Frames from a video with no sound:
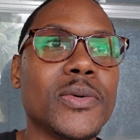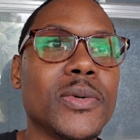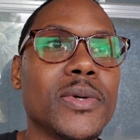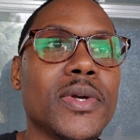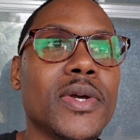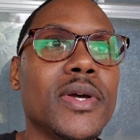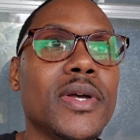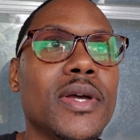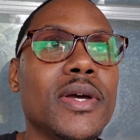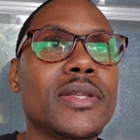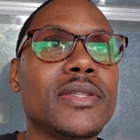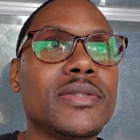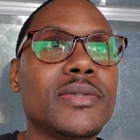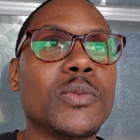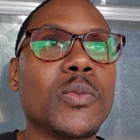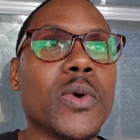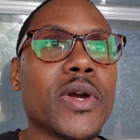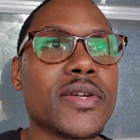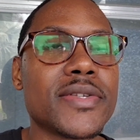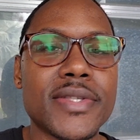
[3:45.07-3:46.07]
so
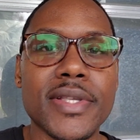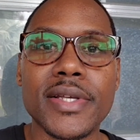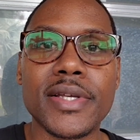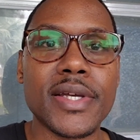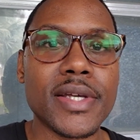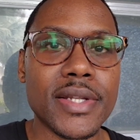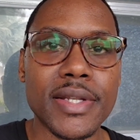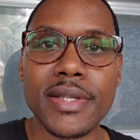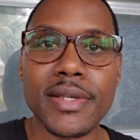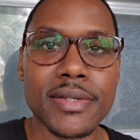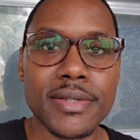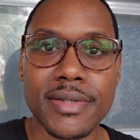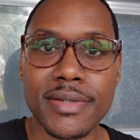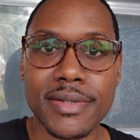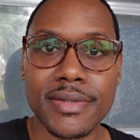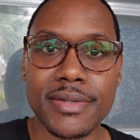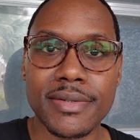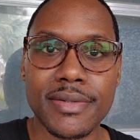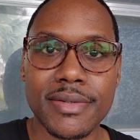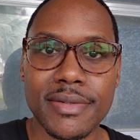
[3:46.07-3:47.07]
where's the
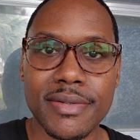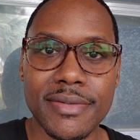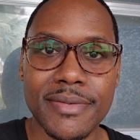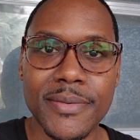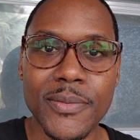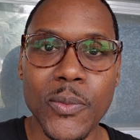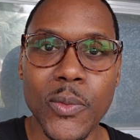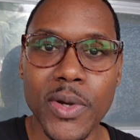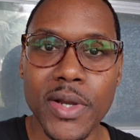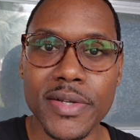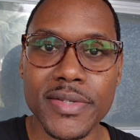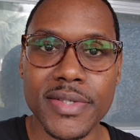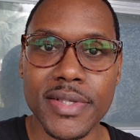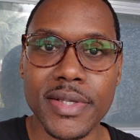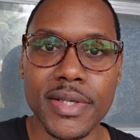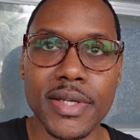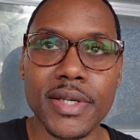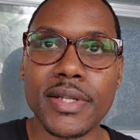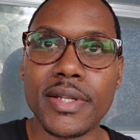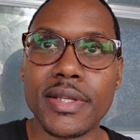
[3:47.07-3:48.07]
goodness? Where's
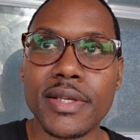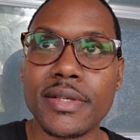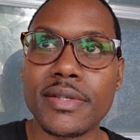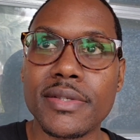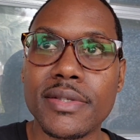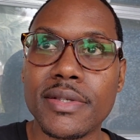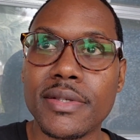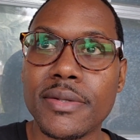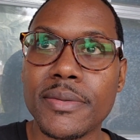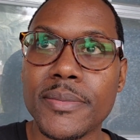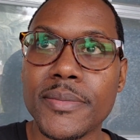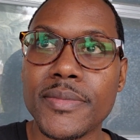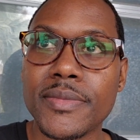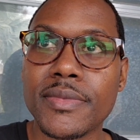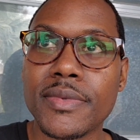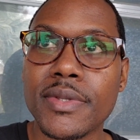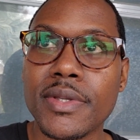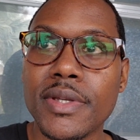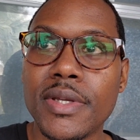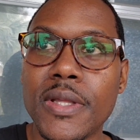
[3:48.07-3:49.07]
the goodness?
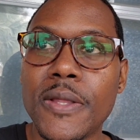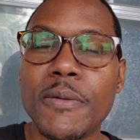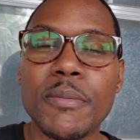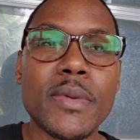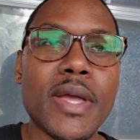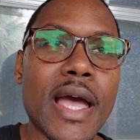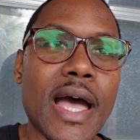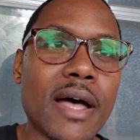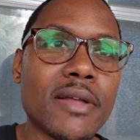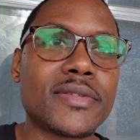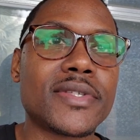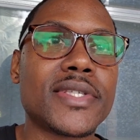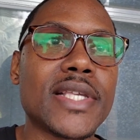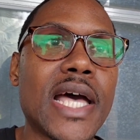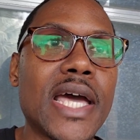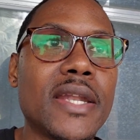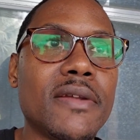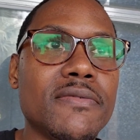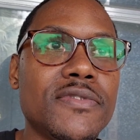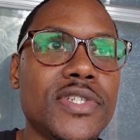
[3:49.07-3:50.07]

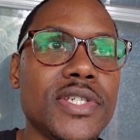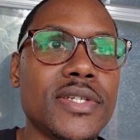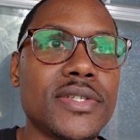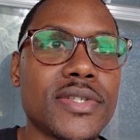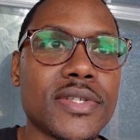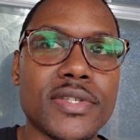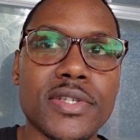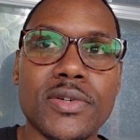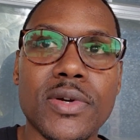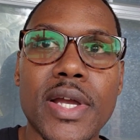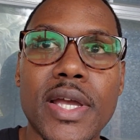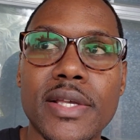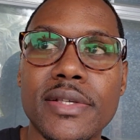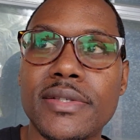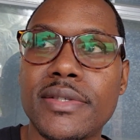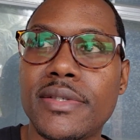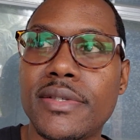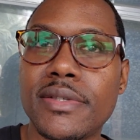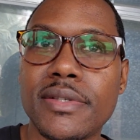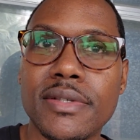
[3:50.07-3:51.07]
Outside of Jesus
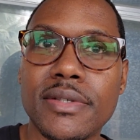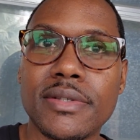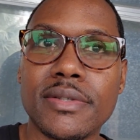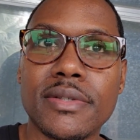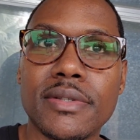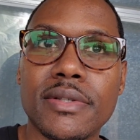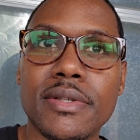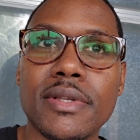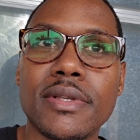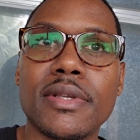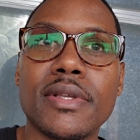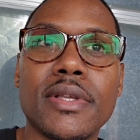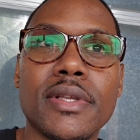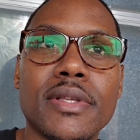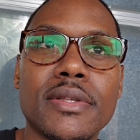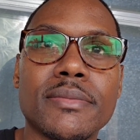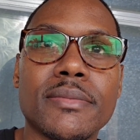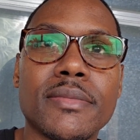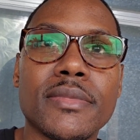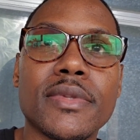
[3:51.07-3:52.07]
Christ,
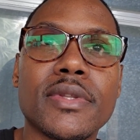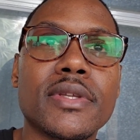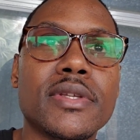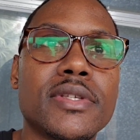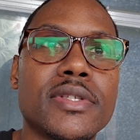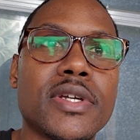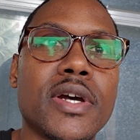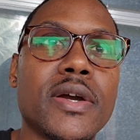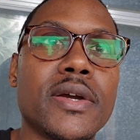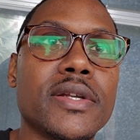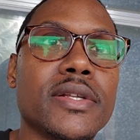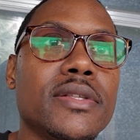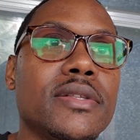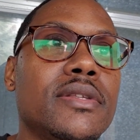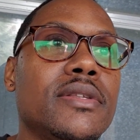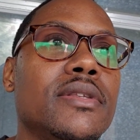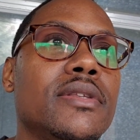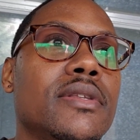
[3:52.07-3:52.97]
sorry.